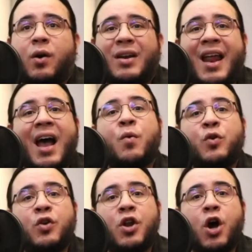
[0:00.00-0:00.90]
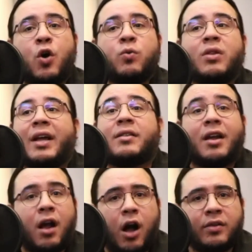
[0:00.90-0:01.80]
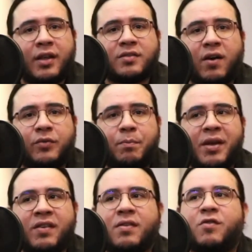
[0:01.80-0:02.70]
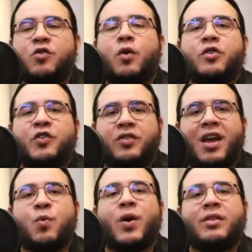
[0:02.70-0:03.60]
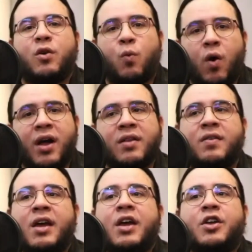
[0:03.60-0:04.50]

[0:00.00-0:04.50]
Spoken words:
now you know, like, the context of the business. You understand what they want.